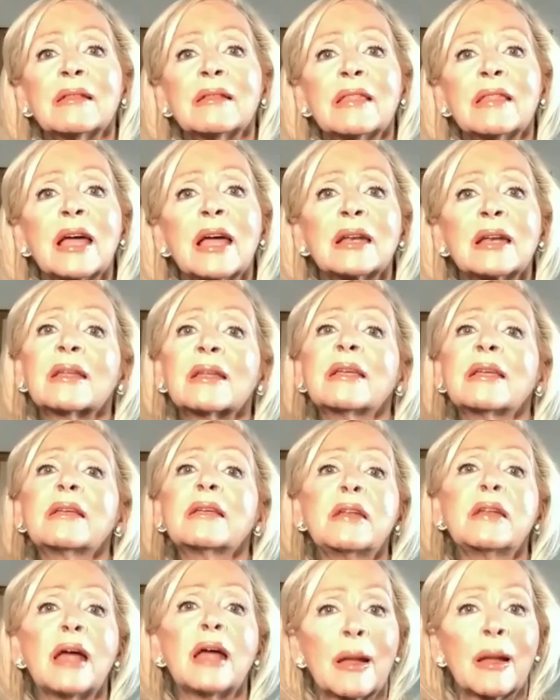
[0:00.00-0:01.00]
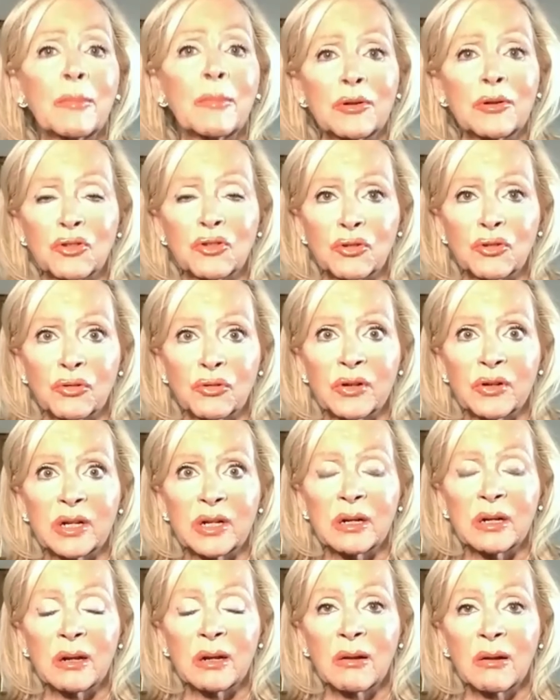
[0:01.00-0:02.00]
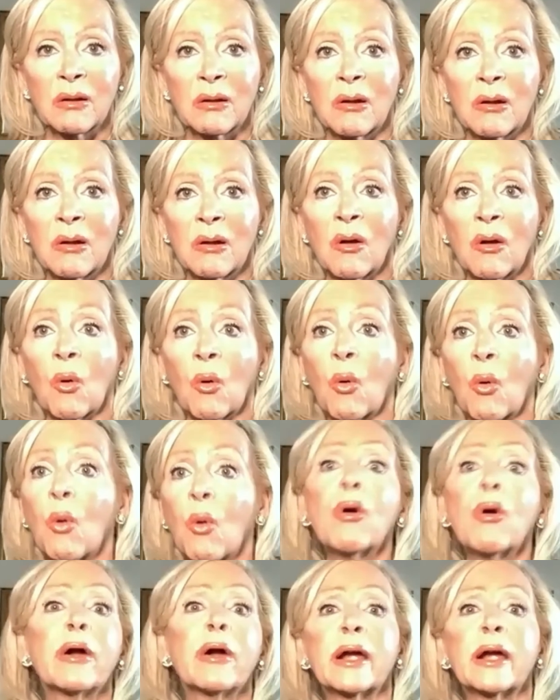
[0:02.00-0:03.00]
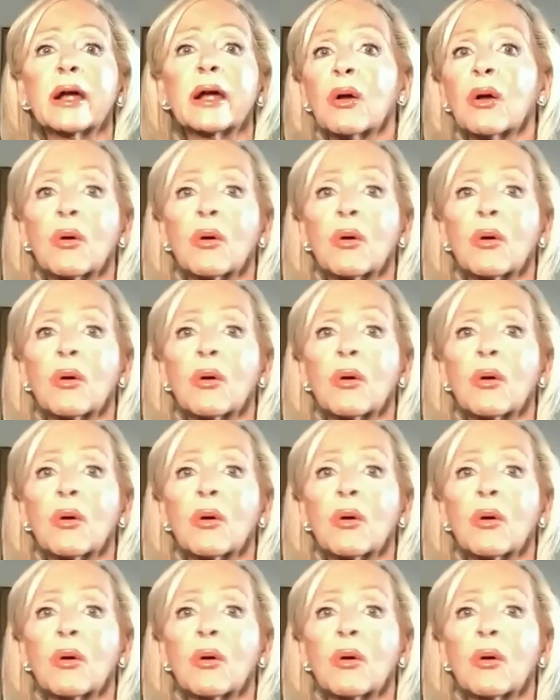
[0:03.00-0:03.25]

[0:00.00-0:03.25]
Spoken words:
that kidnap children or